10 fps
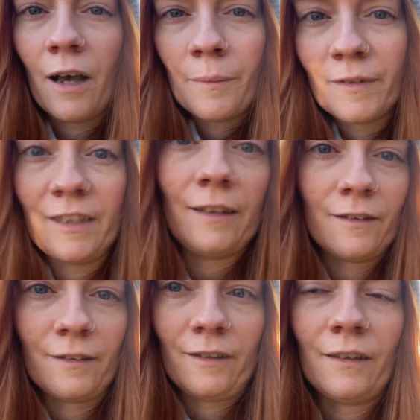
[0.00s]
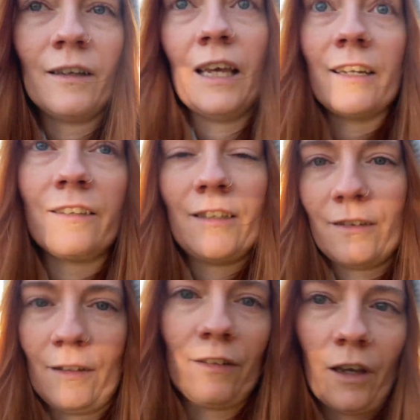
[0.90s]
seasons and inner
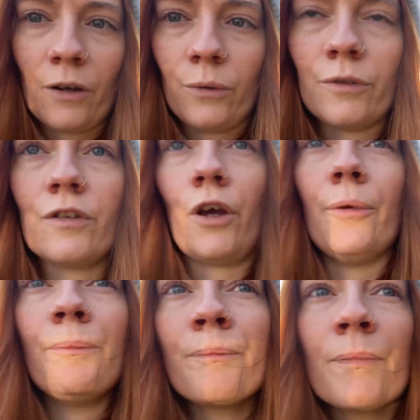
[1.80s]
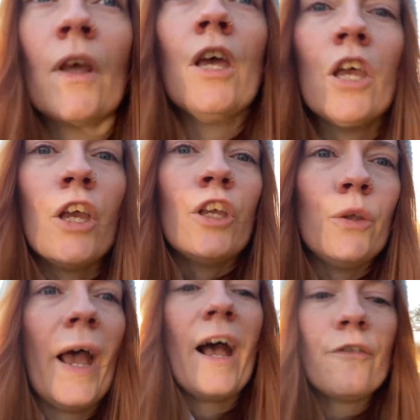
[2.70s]
seasons and cycles. So
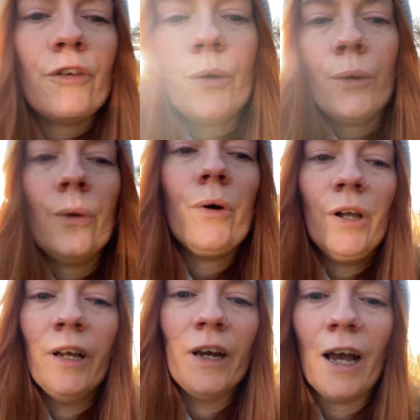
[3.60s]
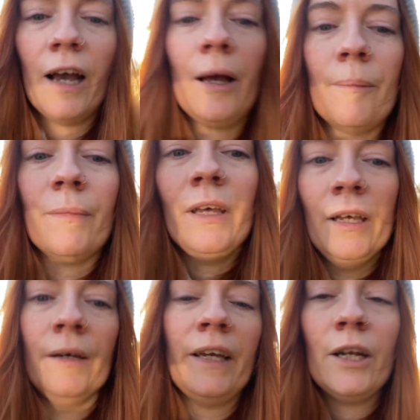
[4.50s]
you have your
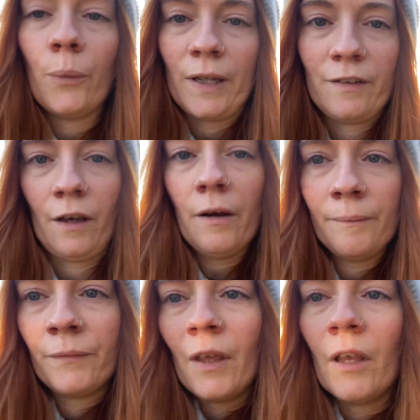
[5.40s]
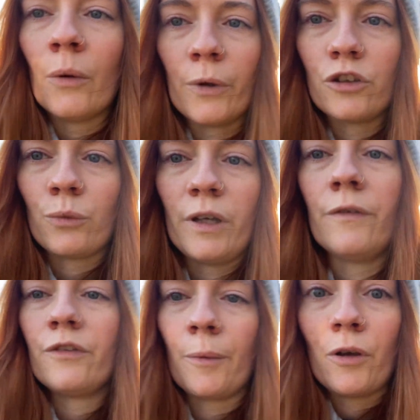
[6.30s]
inner winter, which
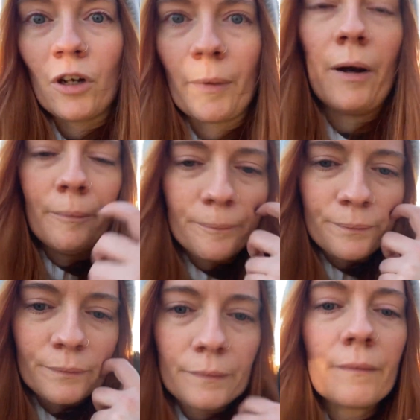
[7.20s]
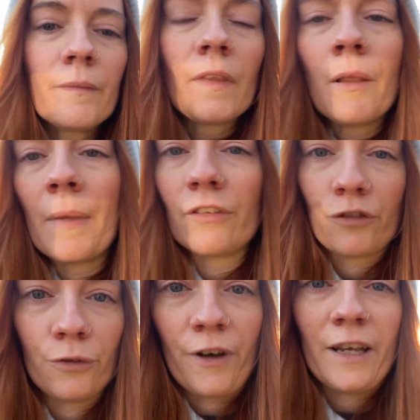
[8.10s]
we've spoken about, a
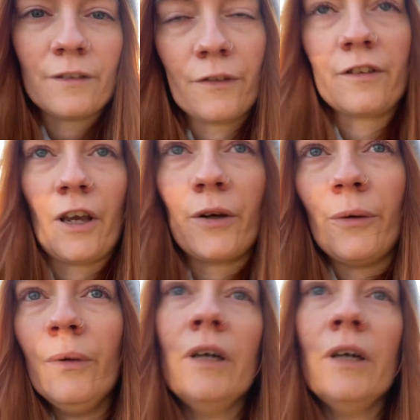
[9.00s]
menstrual phase of the cycle.